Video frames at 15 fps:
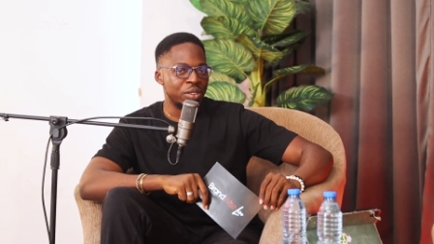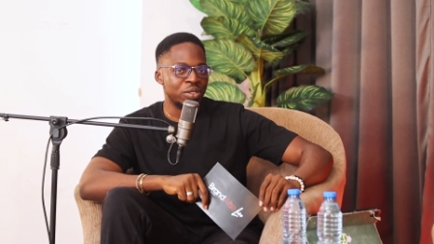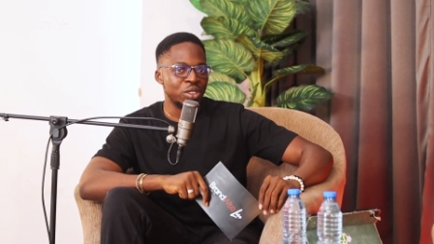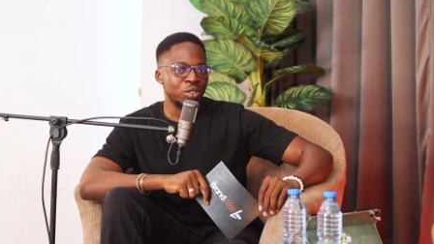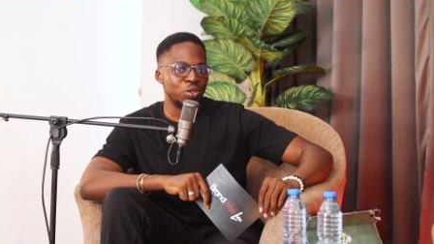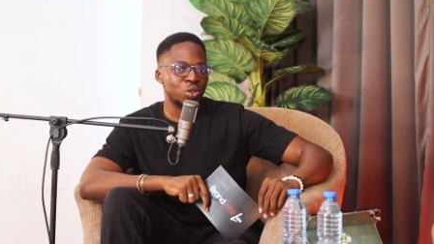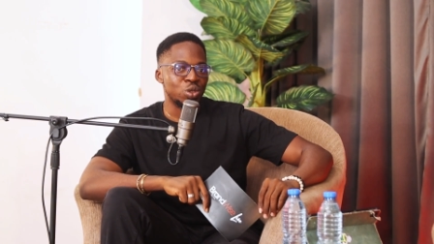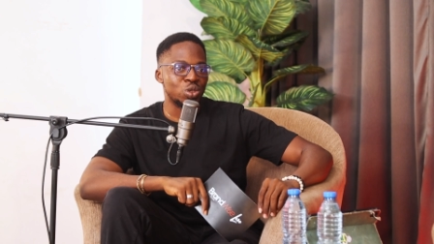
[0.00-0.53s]

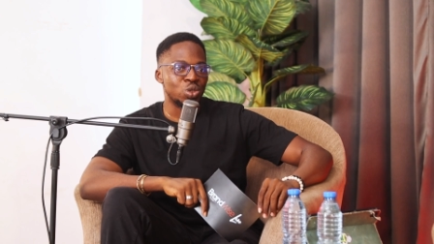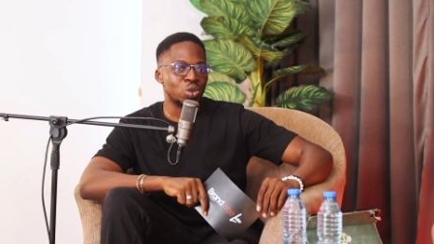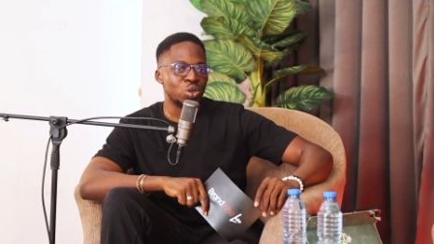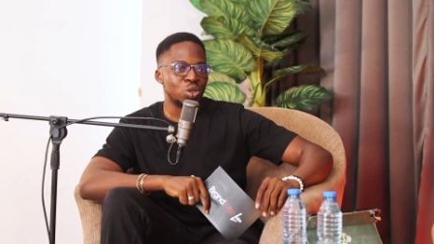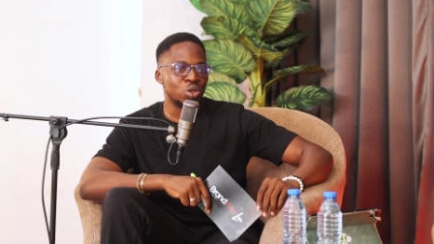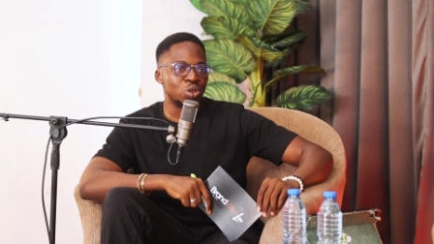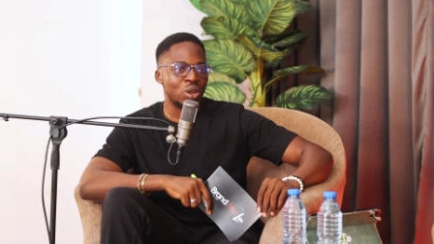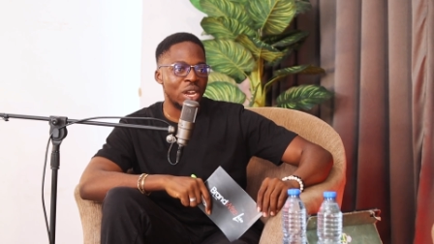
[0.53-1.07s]
Even if you
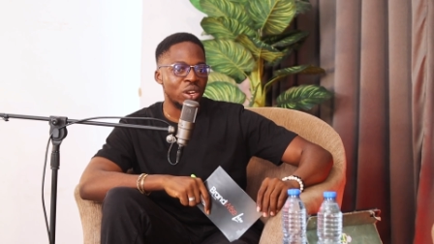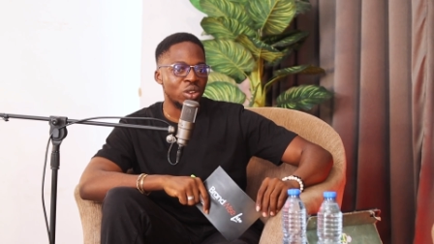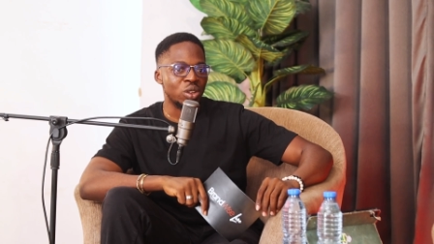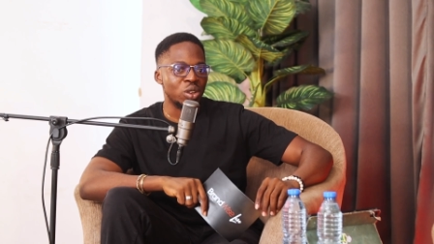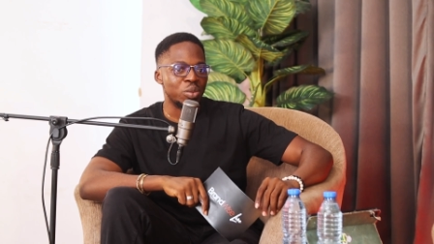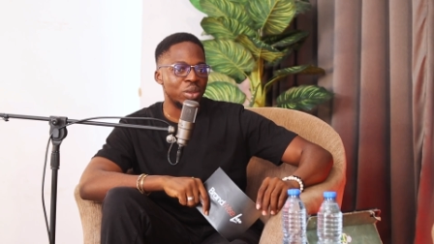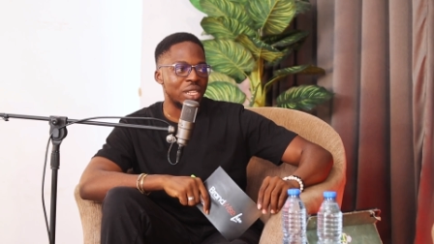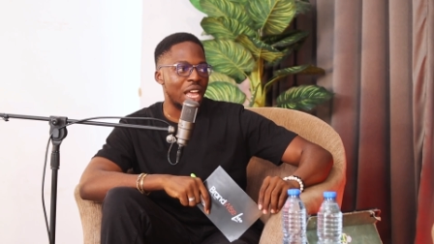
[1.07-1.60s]
do, you are not
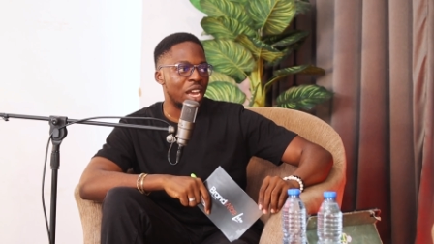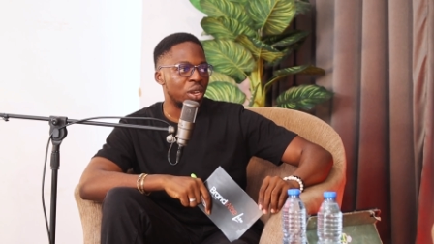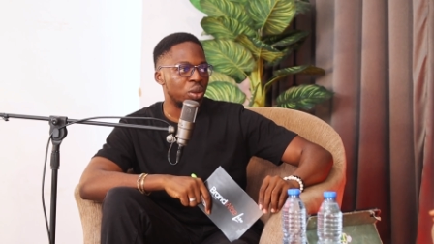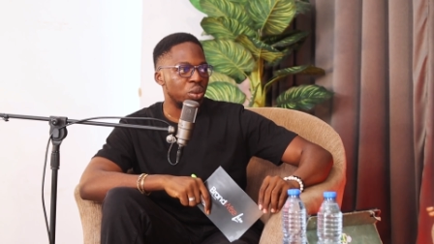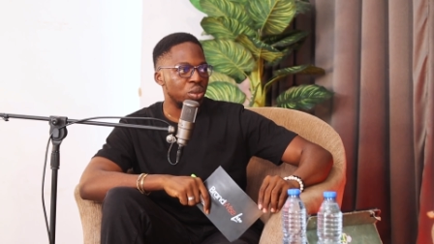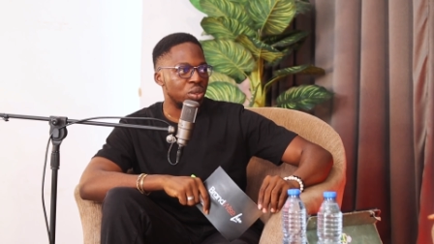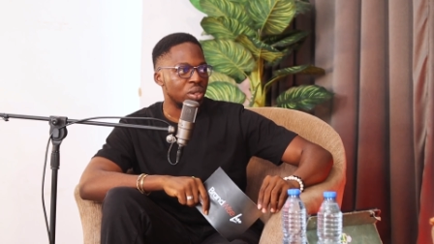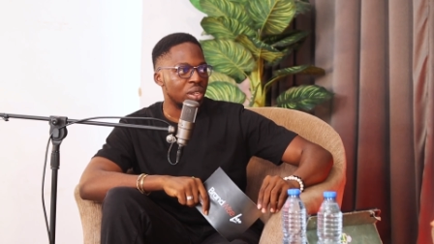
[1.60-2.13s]
going to be that
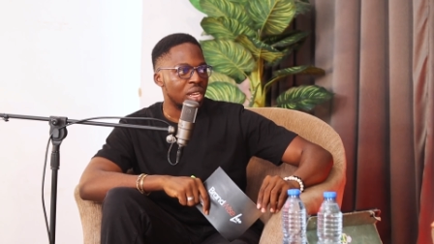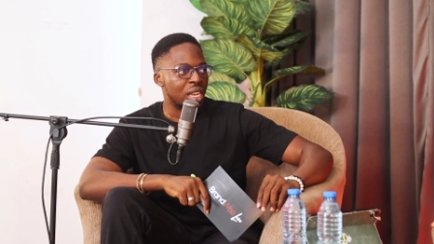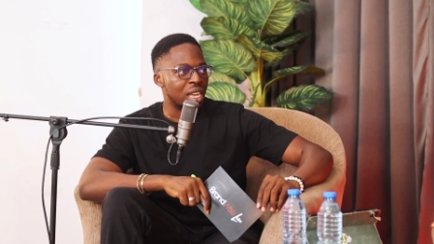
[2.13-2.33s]
good.